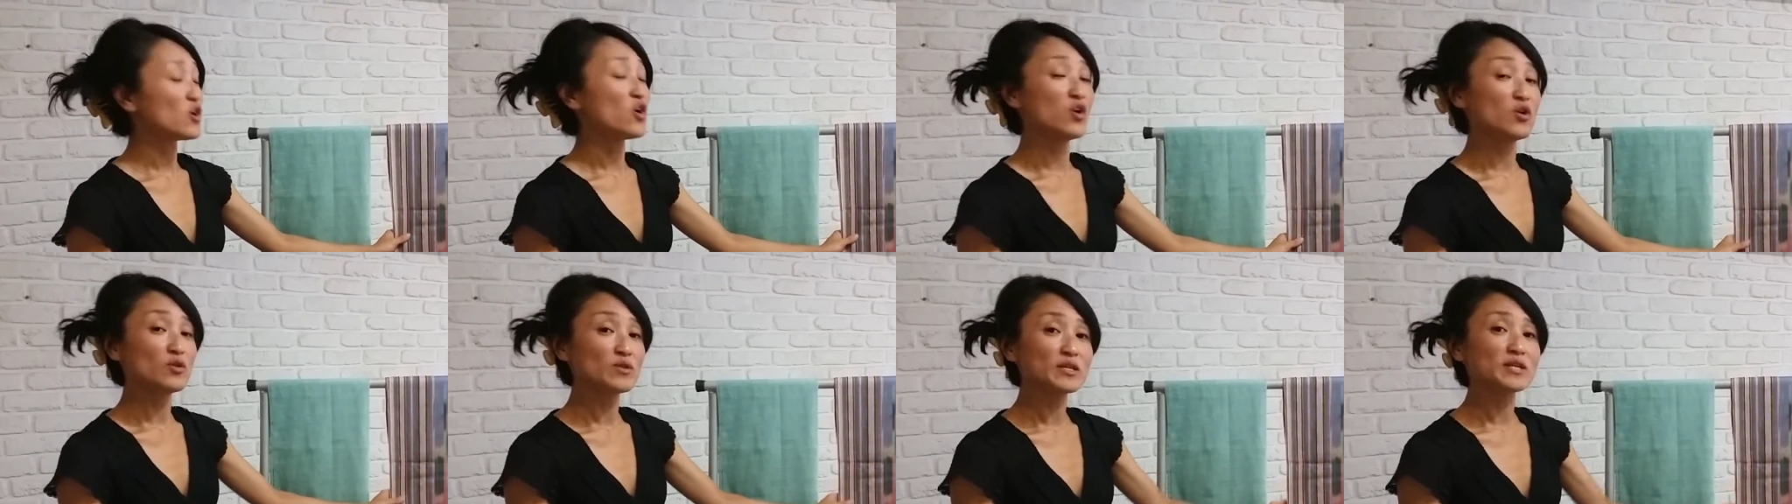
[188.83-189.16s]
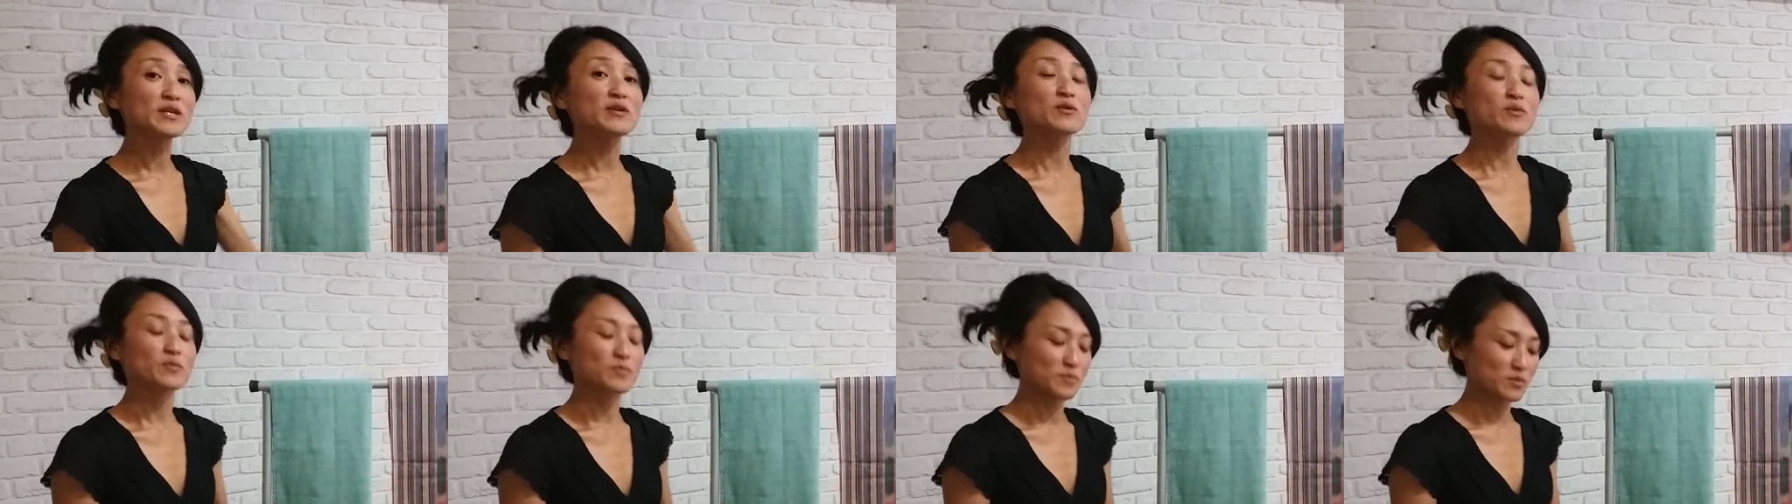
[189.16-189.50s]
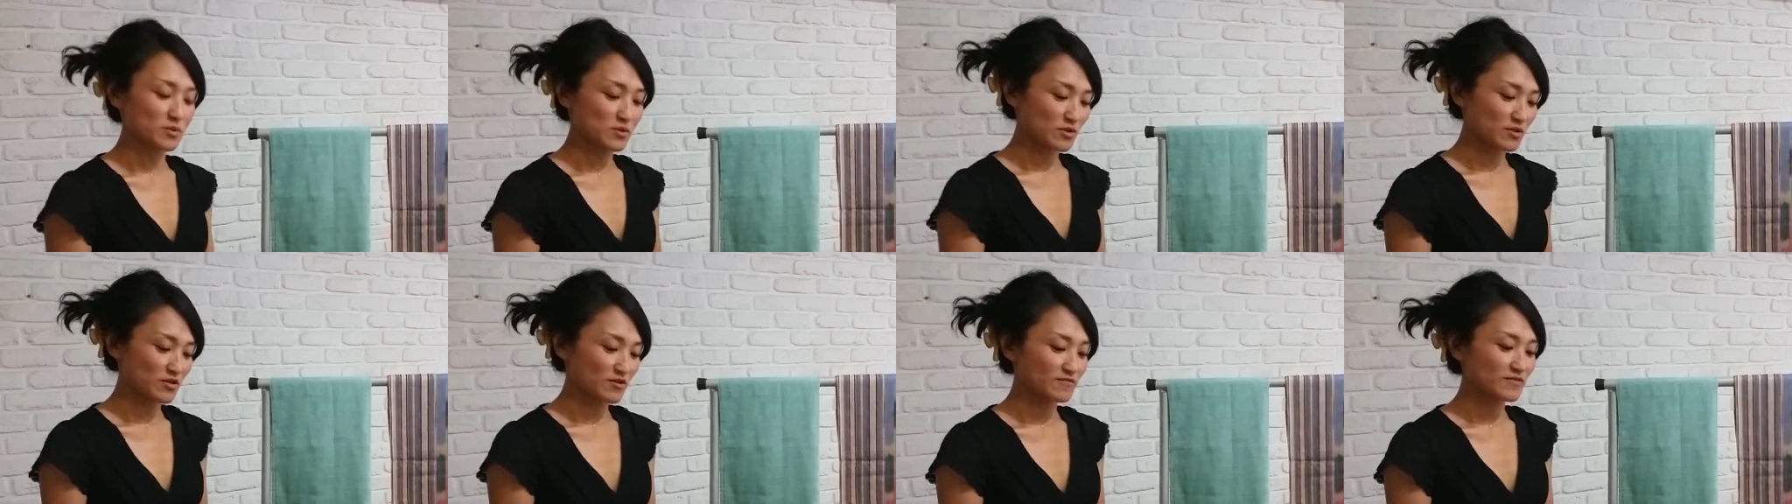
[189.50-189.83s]
only
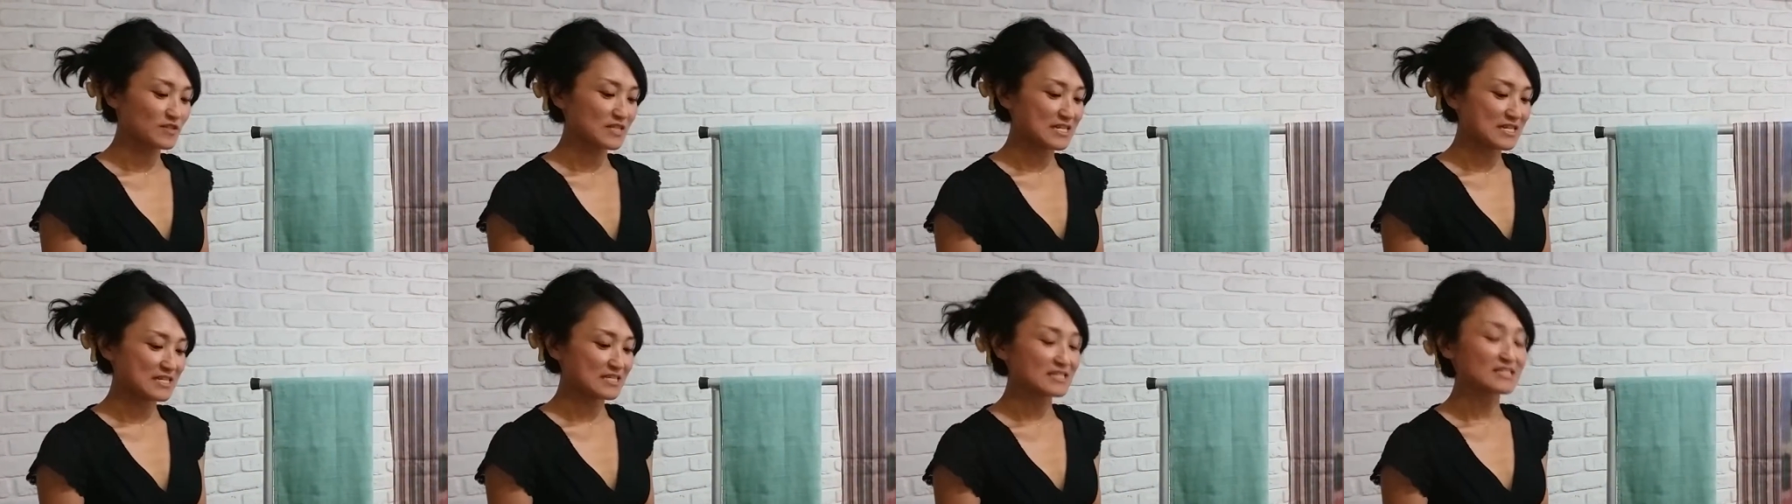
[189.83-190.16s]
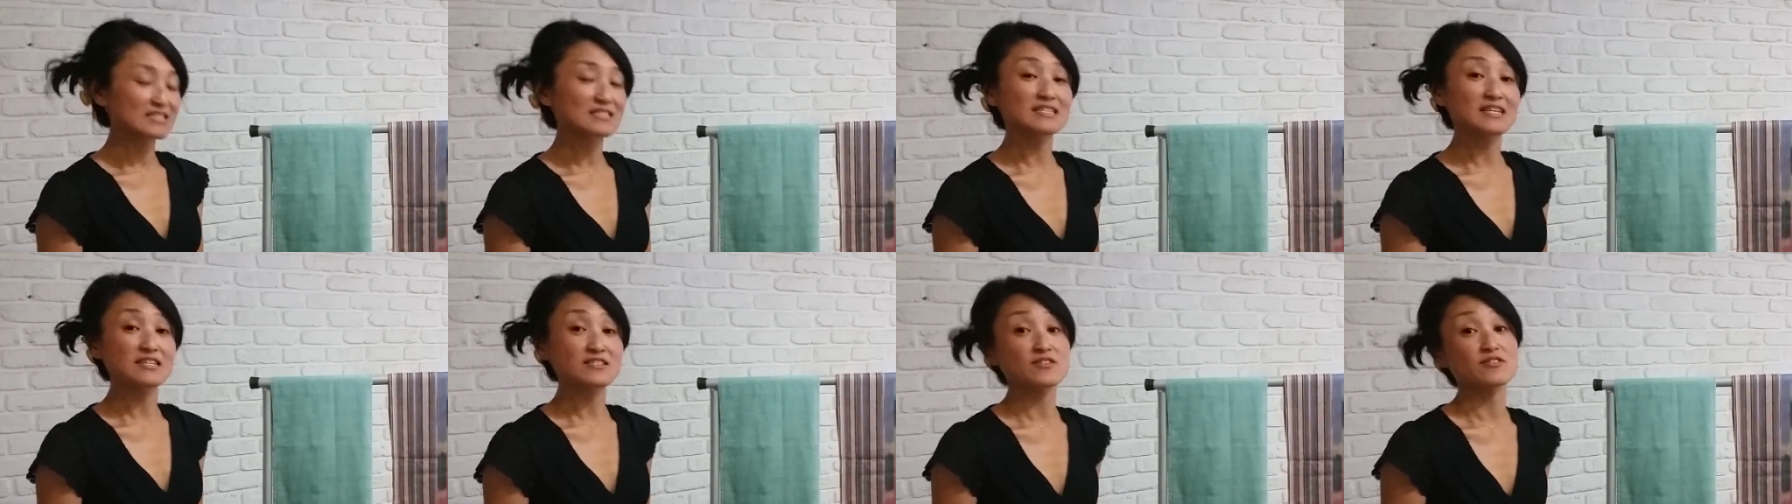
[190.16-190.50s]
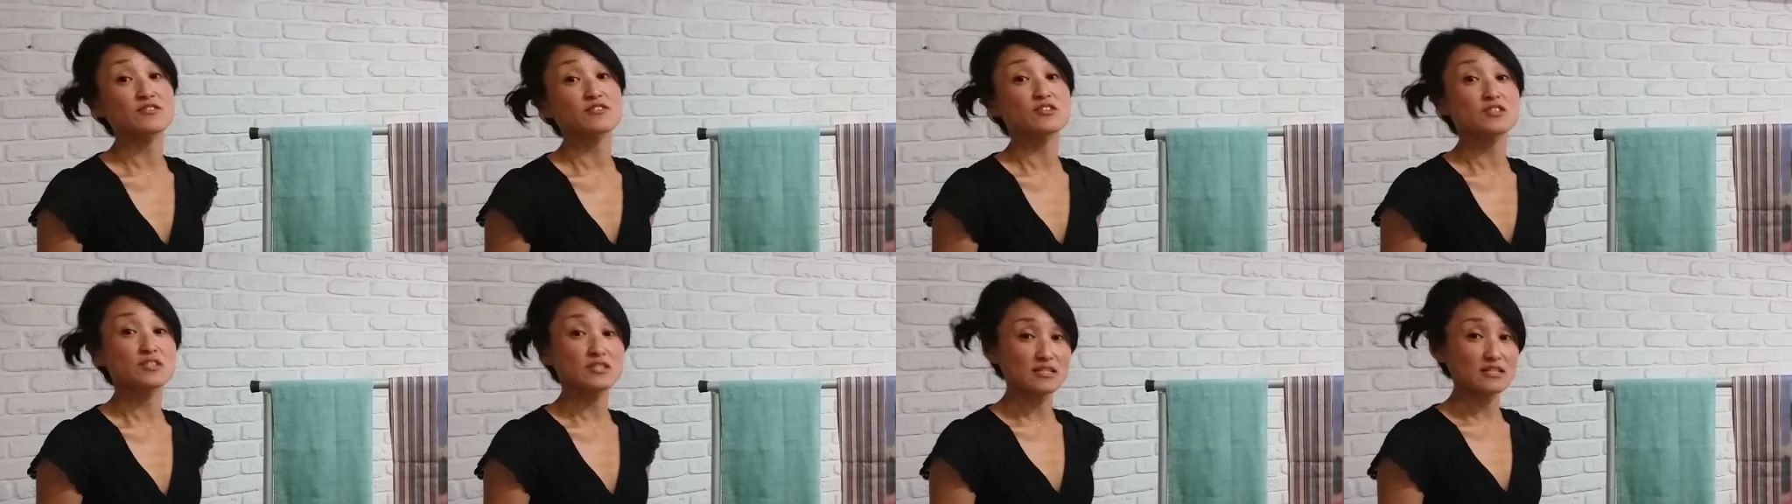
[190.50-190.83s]
observed in the
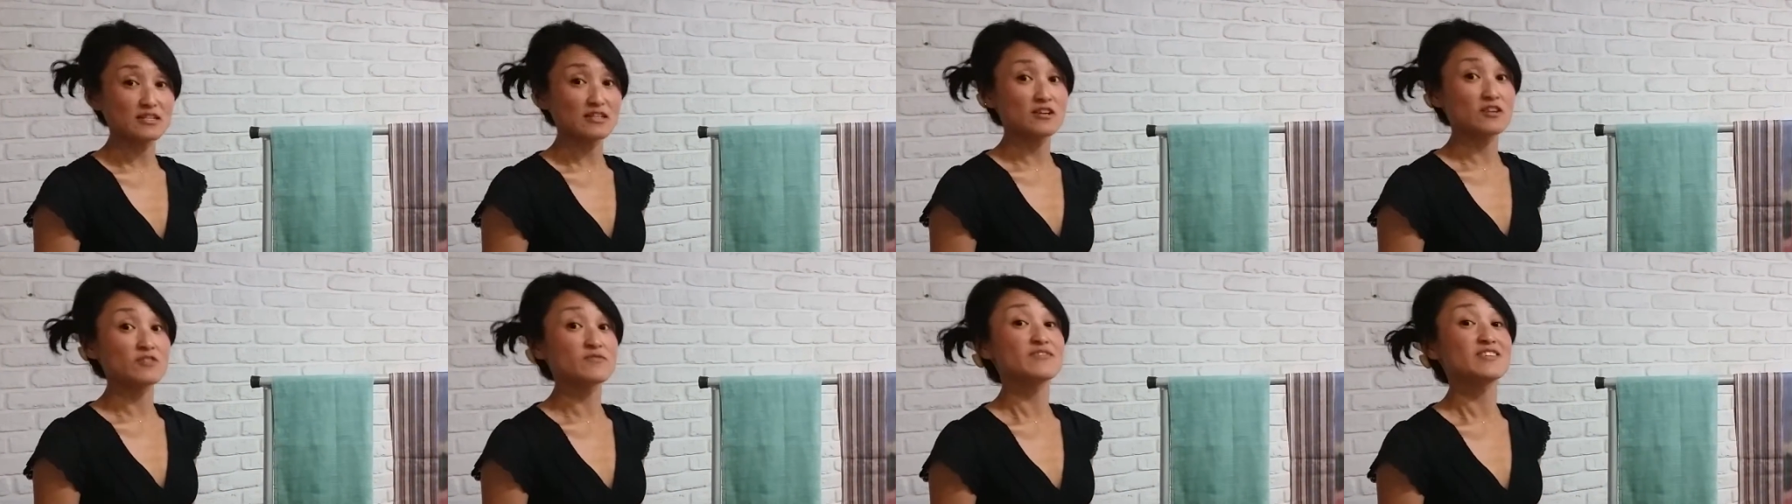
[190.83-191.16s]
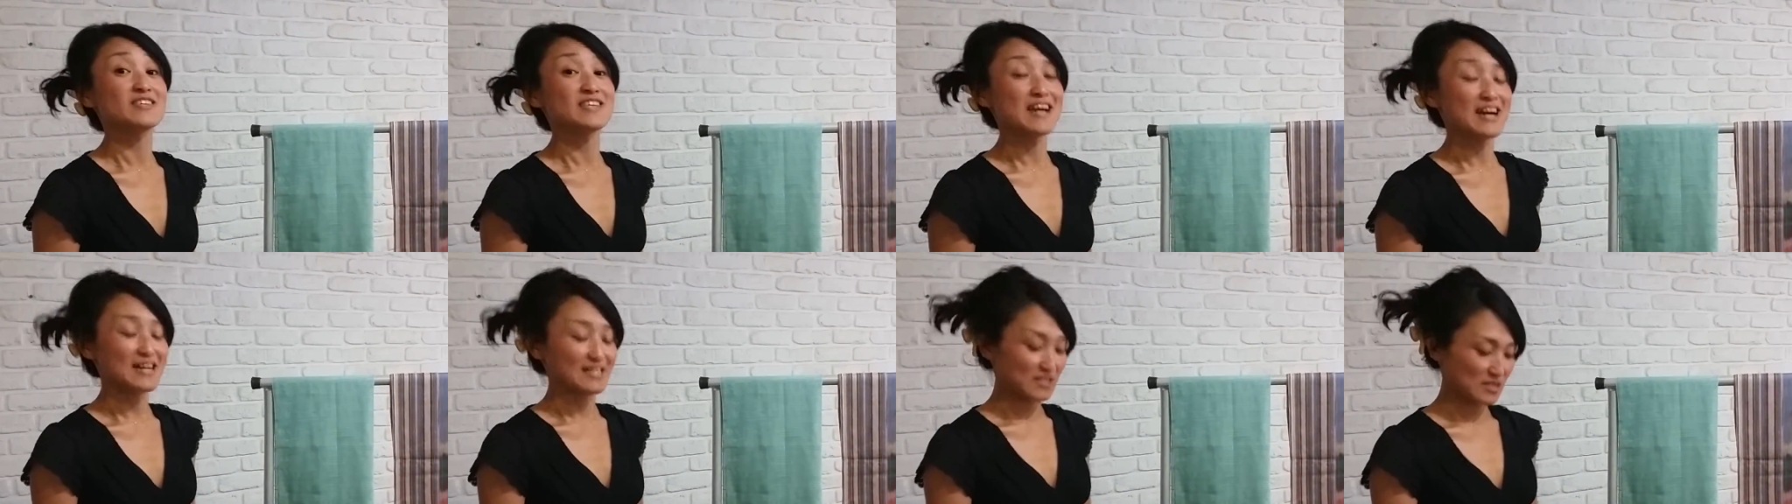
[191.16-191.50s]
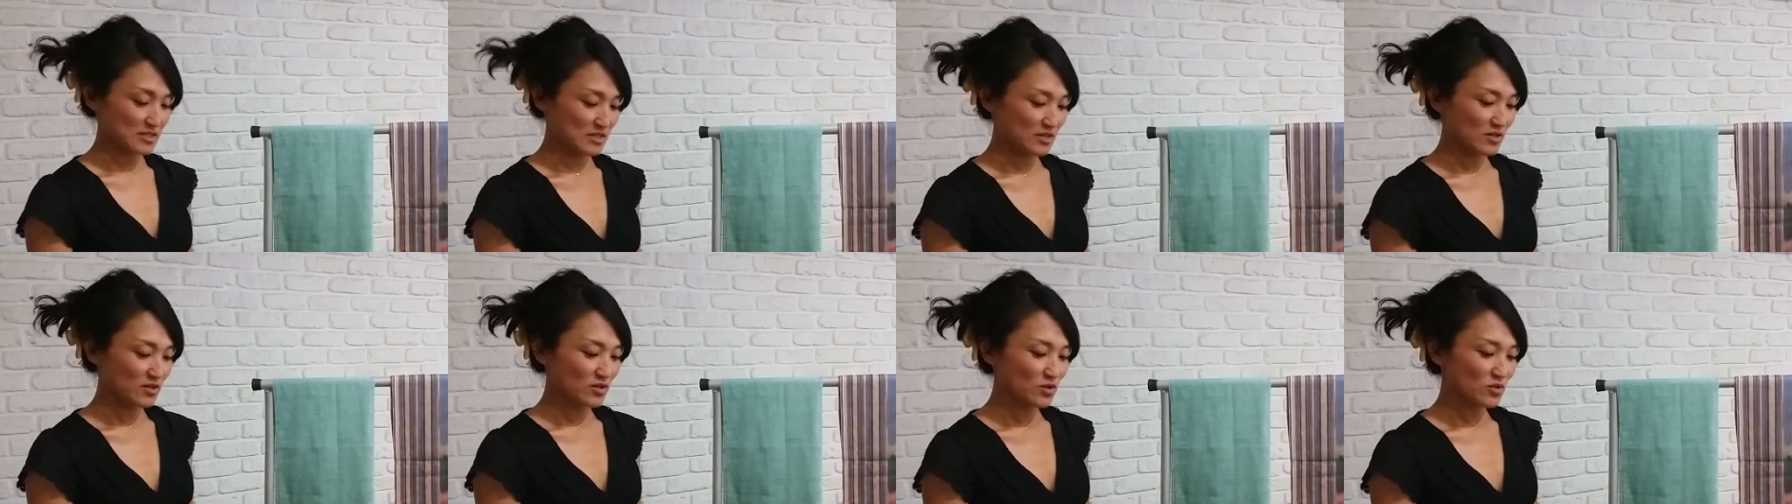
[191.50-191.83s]
desert city of
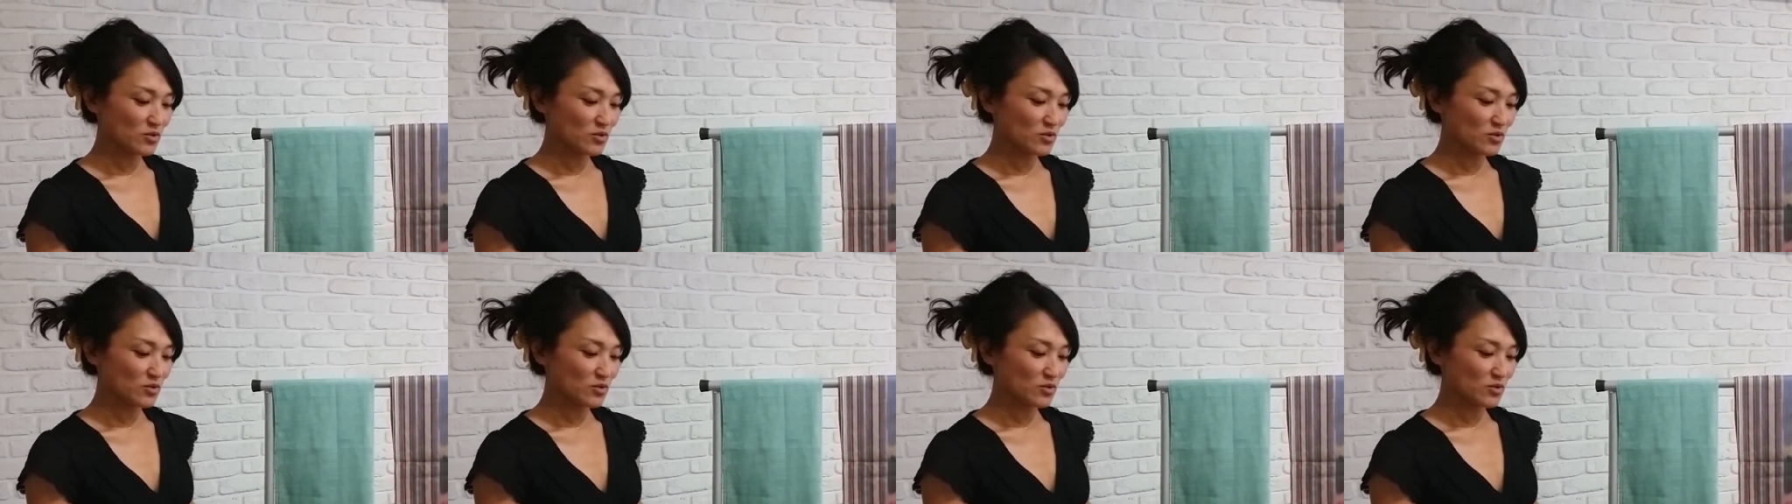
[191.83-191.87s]
Yazd,